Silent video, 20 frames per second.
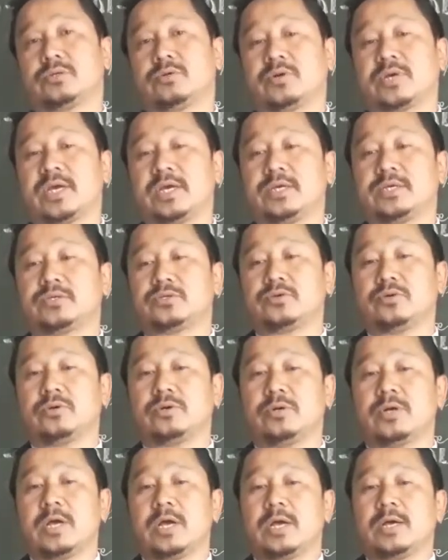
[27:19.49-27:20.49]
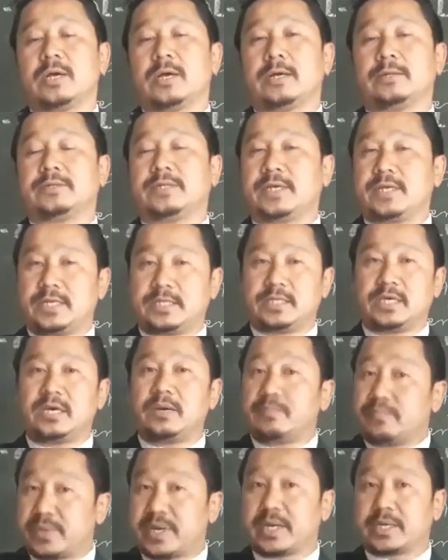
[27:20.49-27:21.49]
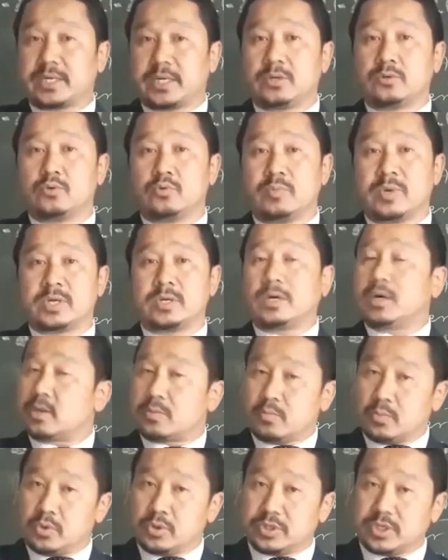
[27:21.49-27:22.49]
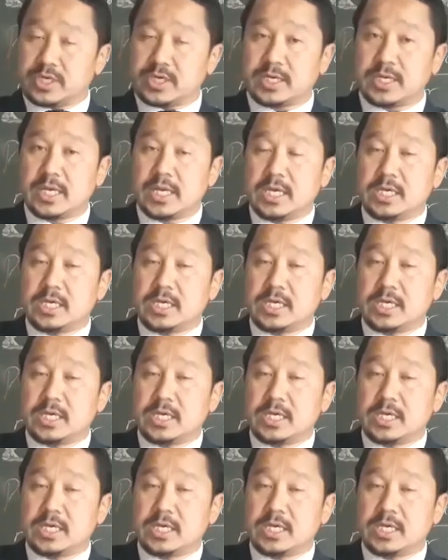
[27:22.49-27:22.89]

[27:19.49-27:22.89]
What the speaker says: Okay, so there in the pregnant woman or mother.